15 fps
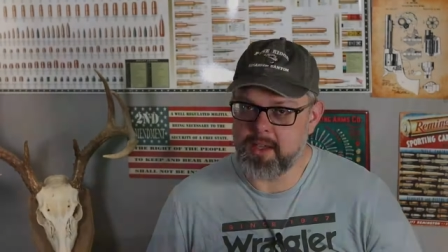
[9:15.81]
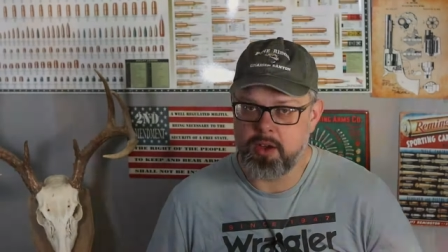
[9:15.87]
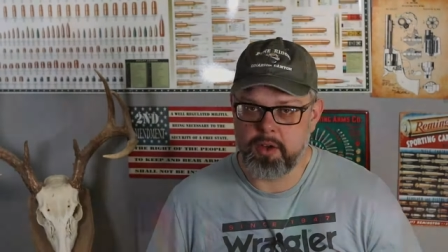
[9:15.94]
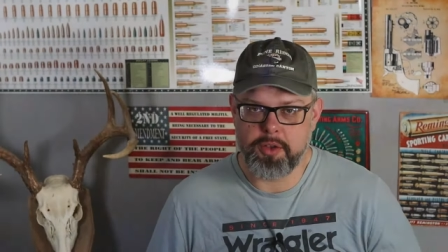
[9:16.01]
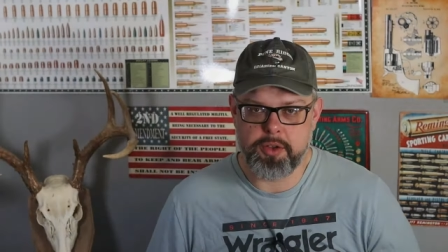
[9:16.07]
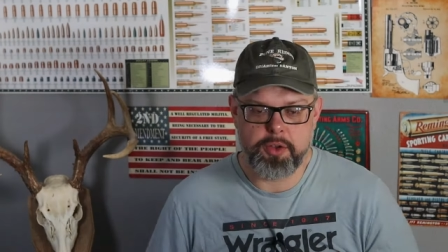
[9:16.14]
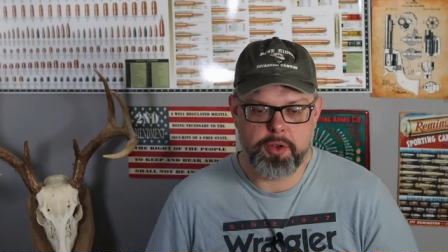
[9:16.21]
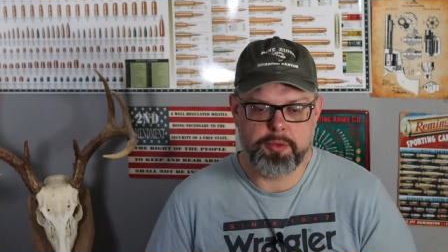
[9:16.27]

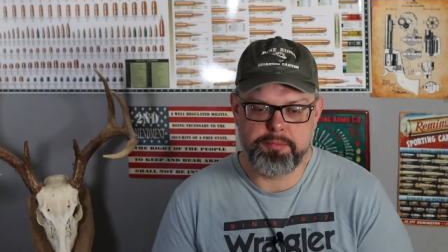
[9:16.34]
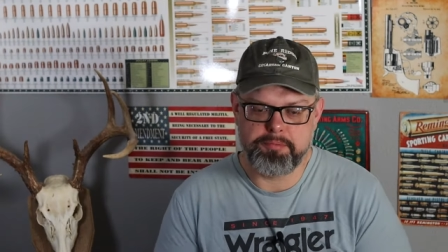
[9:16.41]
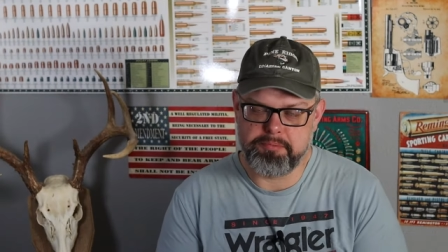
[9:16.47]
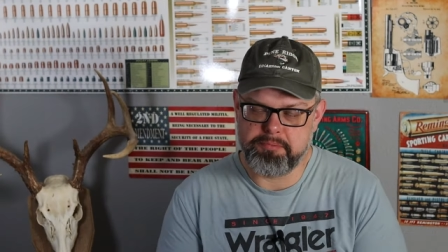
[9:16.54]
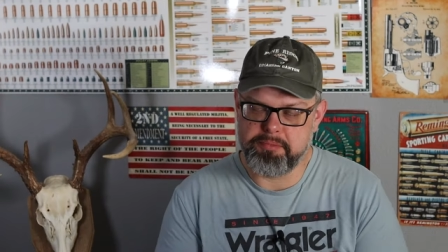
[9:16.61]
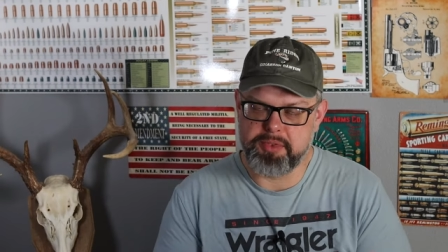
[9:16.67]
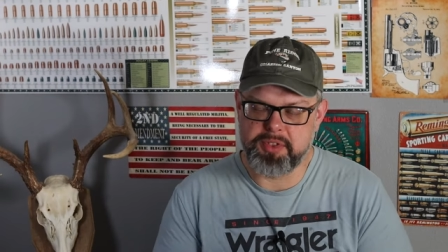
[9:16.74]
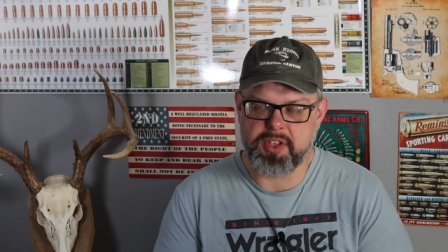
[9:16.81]
so you
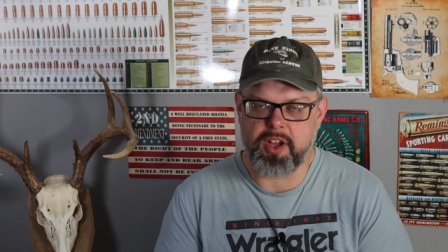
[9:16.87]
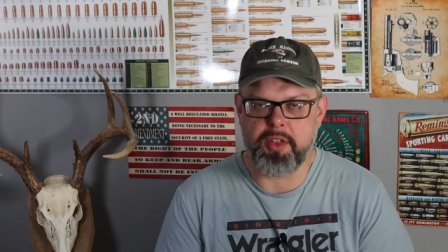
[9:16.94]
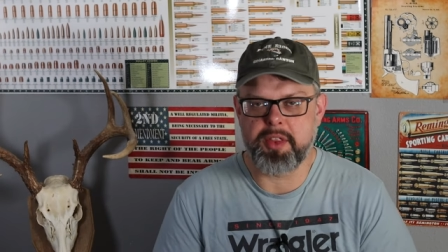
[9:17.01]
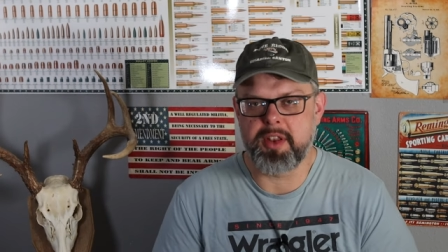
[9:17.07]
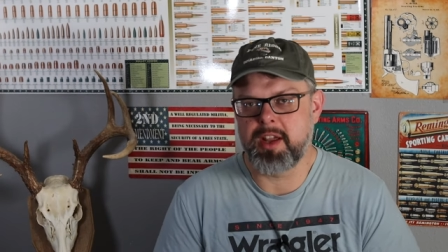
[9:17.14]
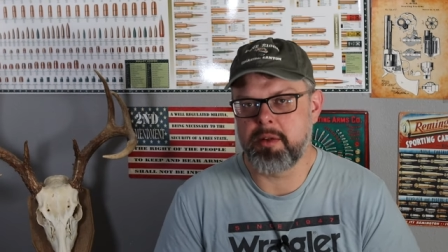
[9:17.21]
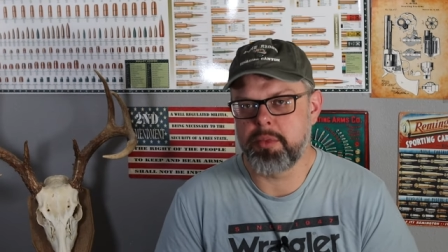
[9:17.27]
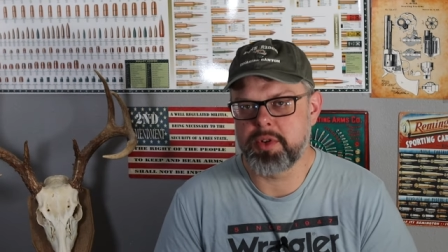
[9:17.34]
saw
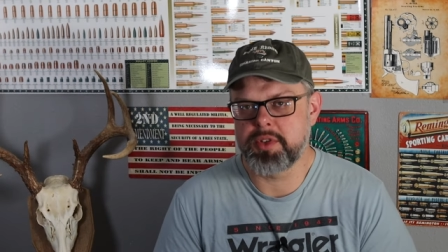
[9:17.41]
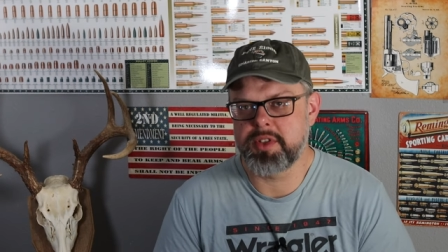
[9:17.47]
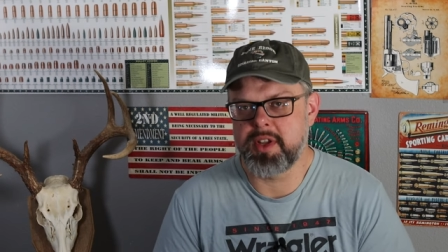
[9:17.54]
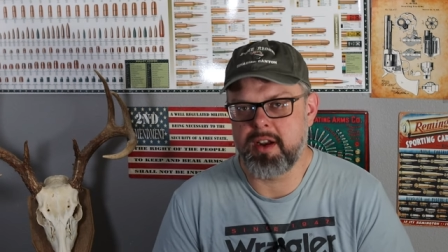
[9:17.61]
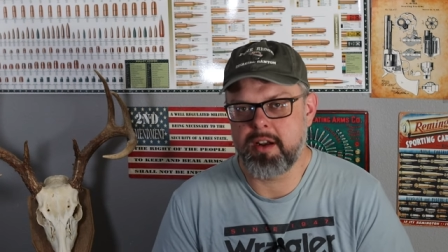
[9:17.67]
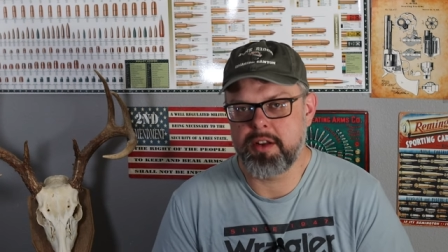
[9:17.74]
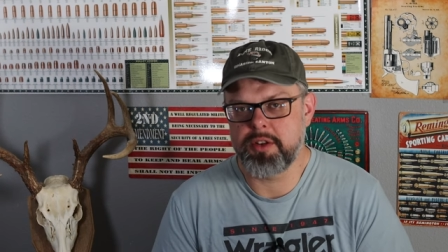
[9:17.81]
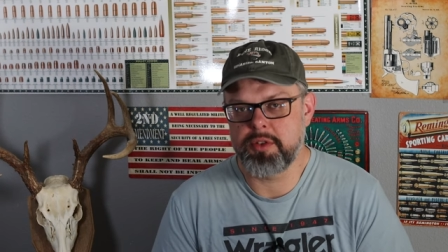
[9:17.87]
the numbers
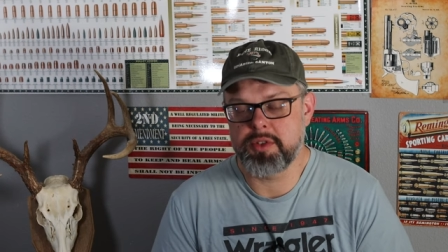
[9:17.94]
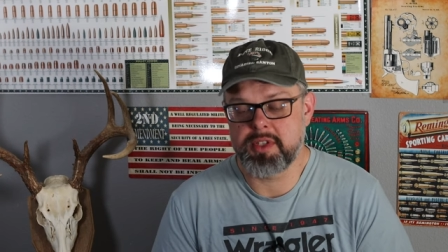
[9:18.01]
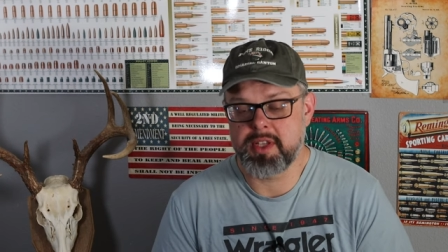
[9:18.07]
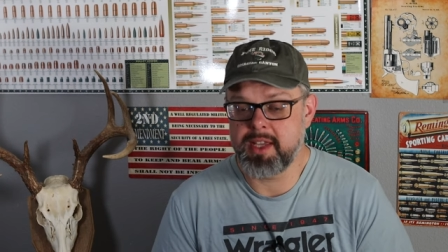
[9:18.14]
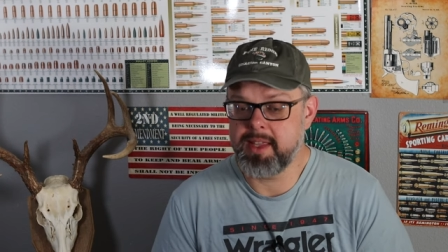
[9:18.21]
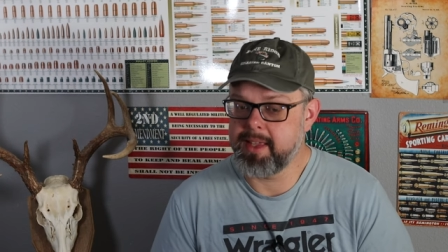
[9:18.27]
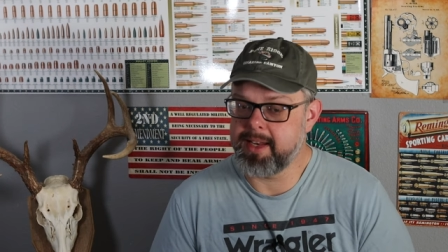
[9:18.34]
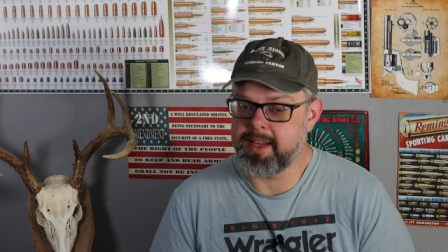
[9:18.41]
there and you
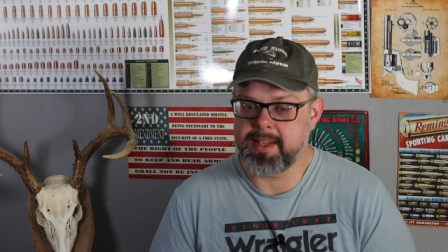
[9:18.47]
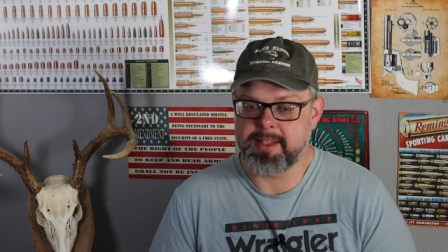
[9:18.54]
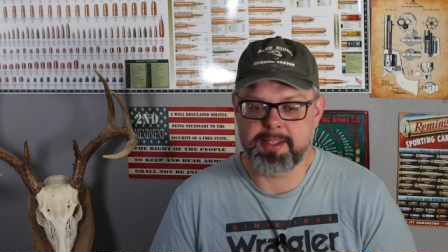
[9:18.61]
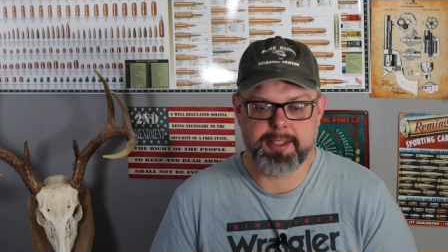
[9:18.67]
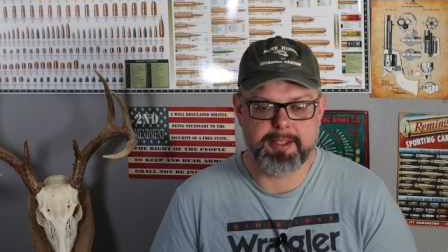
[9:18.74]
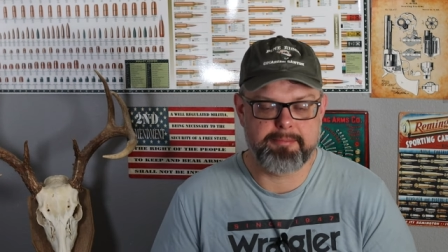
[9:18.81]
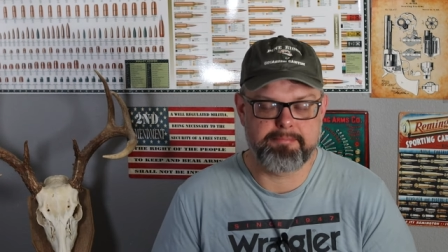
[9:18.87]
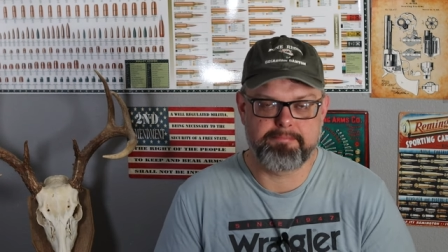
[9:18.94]
see that
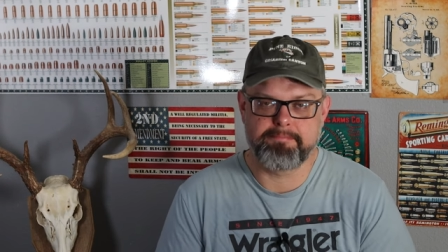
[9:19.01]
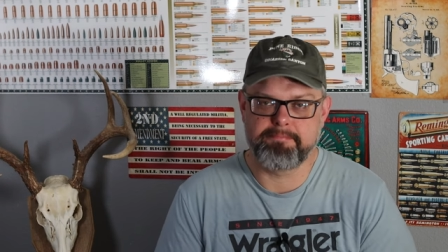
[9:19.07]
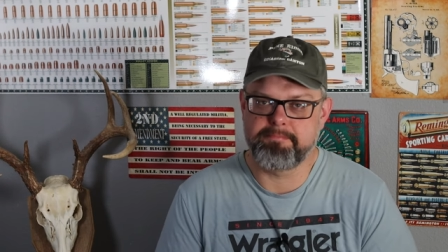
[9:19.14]
it's